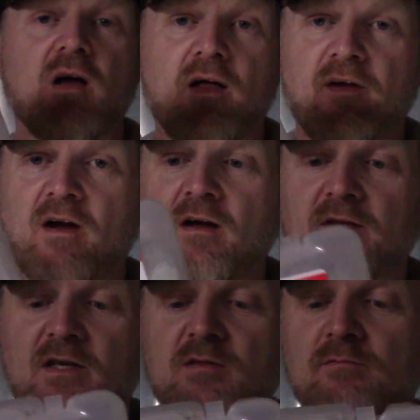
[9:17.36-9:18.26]
I think I
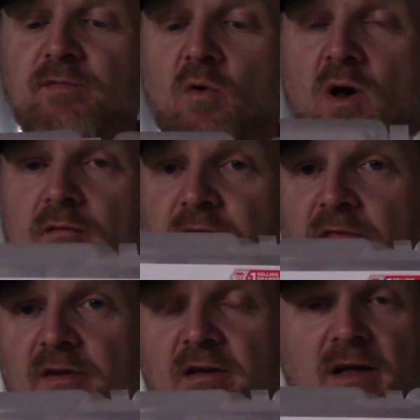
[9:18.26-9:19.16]
got this one for like
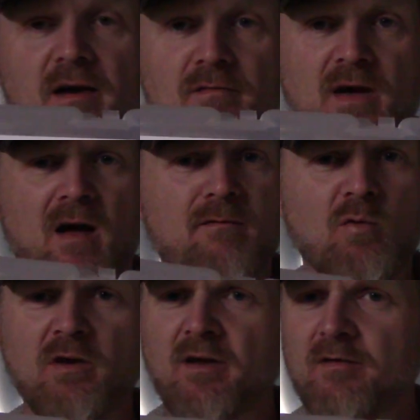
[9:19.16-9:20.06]
$15.95,
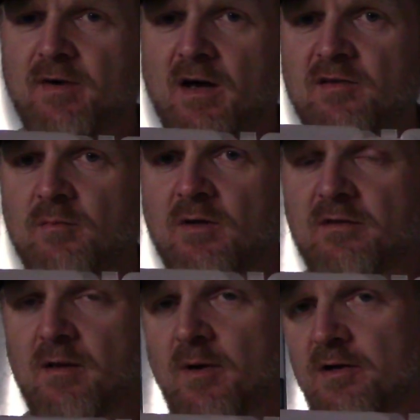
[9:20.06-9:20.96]
$14.95, something like
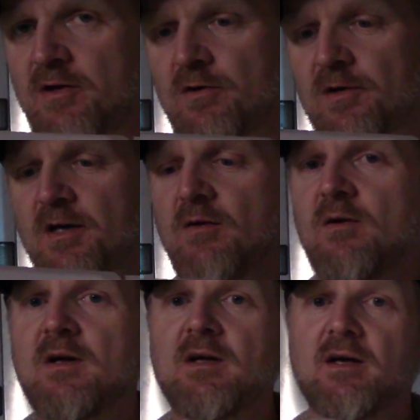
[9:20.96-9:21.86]
that, about a year
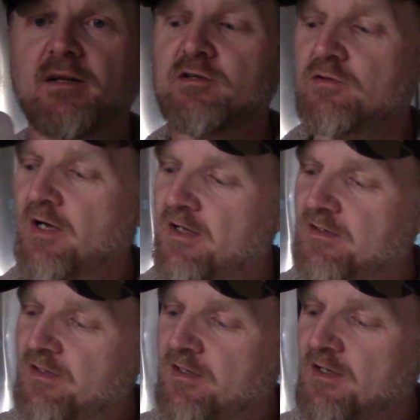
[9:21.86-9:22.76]
ago. And these are
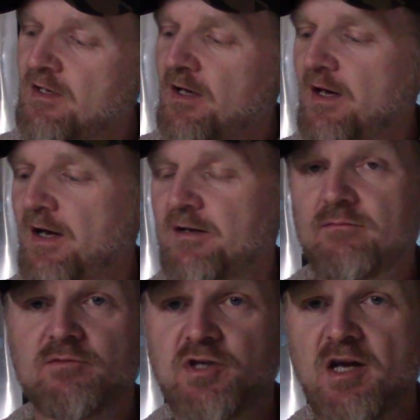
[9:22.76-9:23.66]
handy
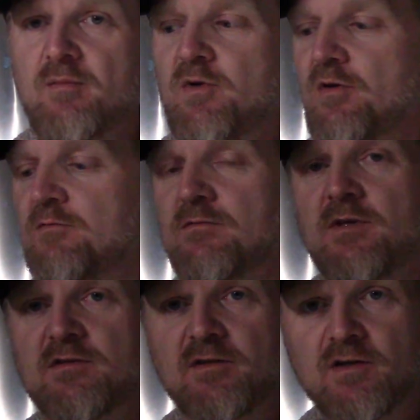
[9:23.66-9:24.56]
and cheap.
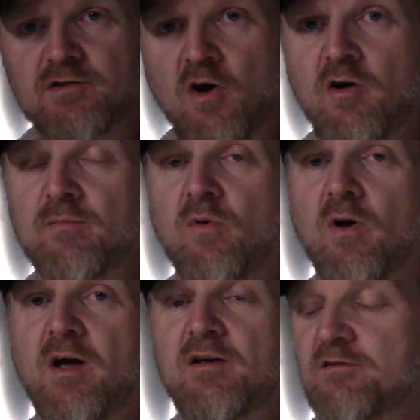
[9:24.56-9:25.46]
This is a good starting
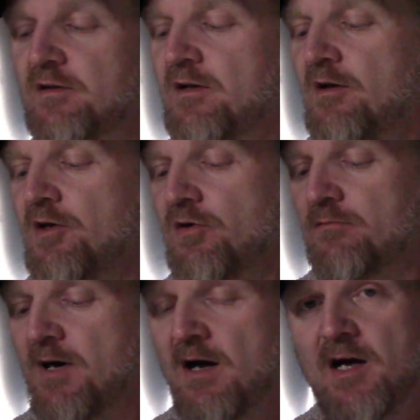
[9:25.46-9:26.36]
point, actually. You
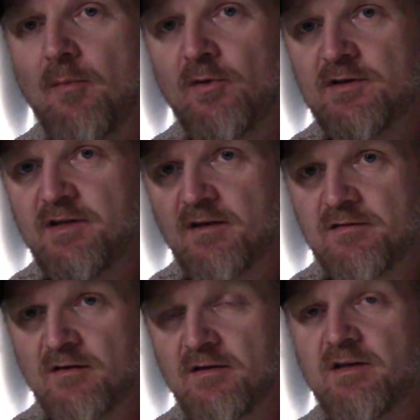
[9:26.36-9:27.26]
can buy a couple of these kits
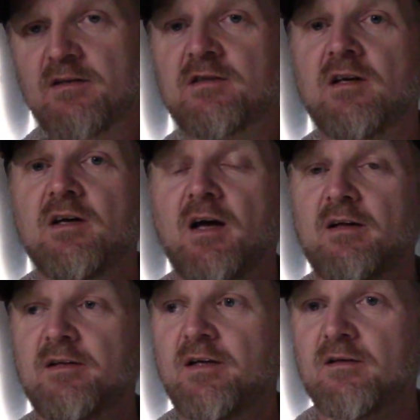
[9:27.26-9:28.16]
like this
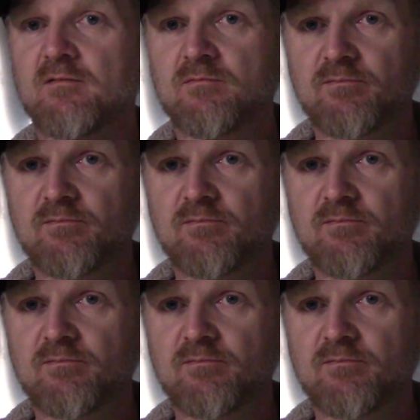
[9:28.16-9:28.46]
and then